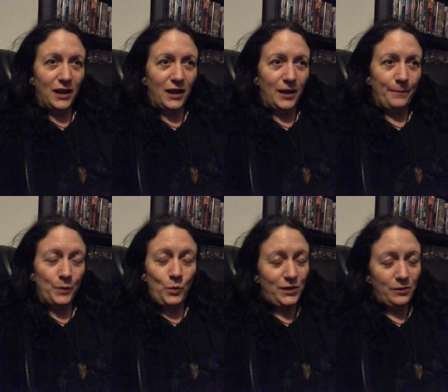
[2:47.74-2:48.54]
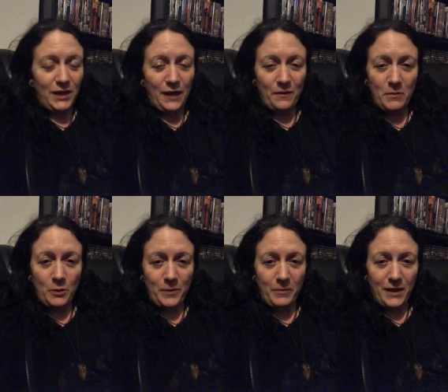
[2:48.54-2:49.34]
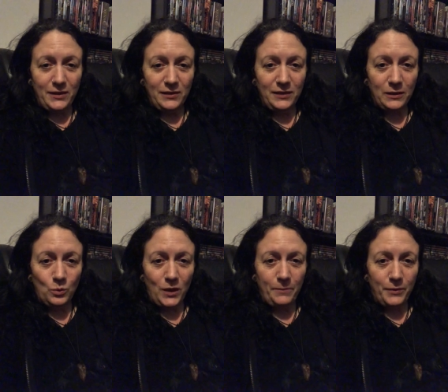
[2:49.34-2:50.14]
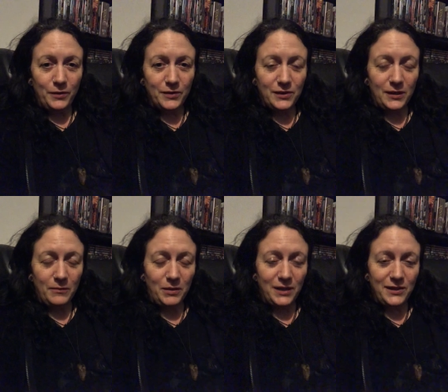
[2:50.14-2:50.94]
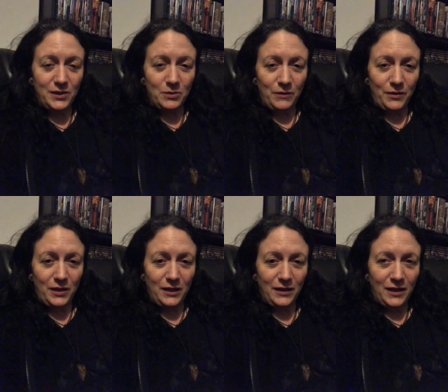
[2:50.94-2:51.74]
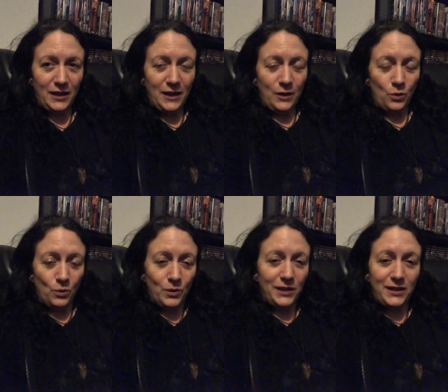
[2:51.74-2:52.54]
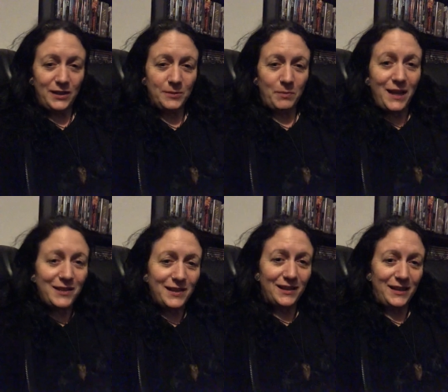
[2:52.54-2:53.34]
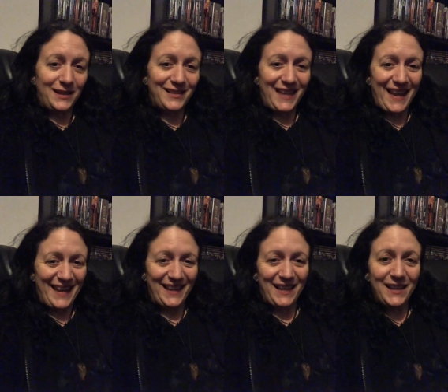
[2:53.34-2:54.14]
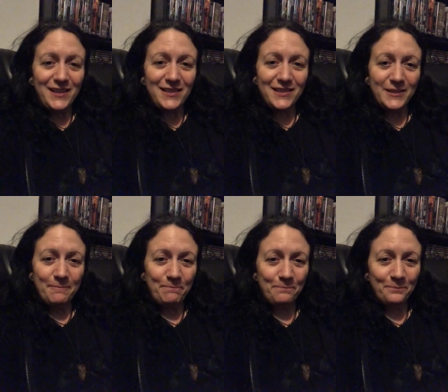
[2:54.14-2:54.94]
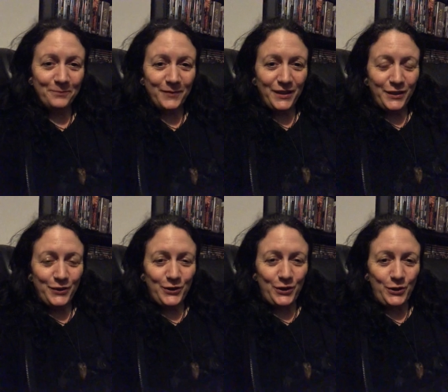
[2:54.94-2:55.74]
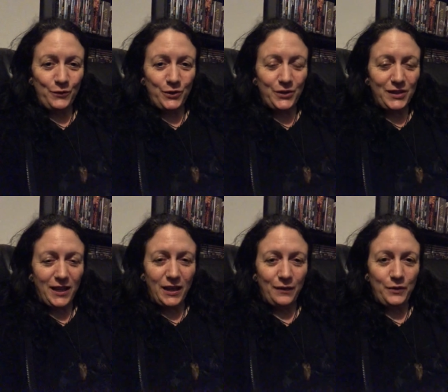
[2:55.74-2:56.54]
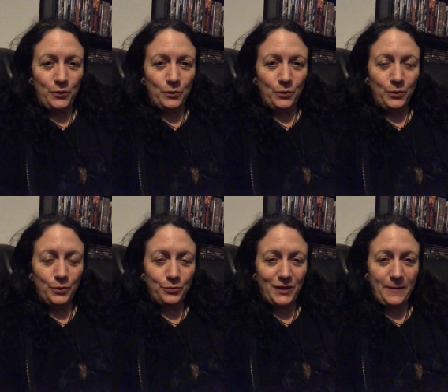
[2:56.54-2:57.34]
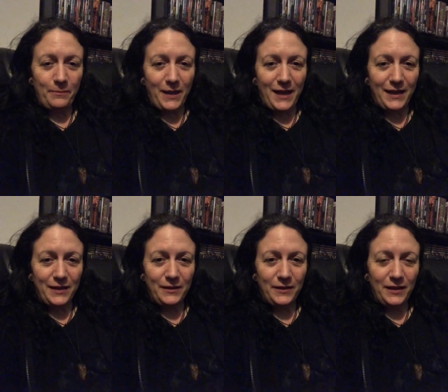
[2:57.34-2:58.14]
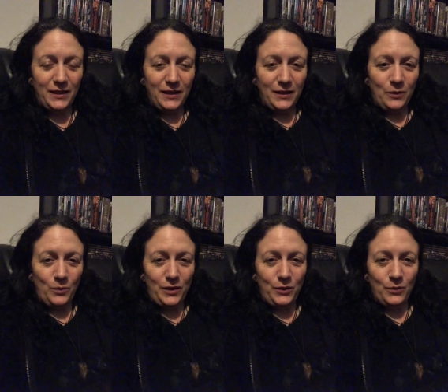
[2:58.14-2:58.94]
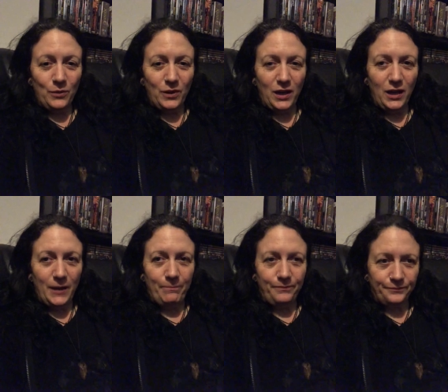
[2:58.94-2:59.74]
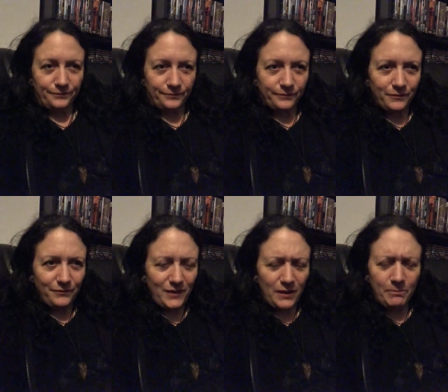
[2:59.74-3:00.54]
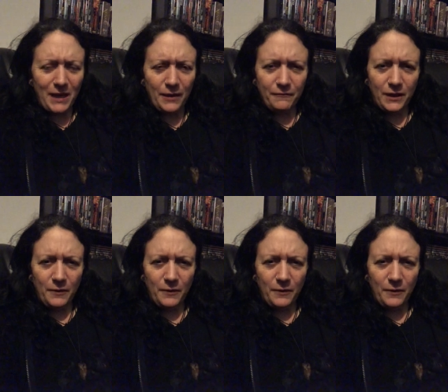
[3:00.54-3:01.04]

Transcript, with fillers: Um, we don't have a MobiMed, little white box that plugs into everything. All it is basically is ALS so you just have your green bag with your um, bag valve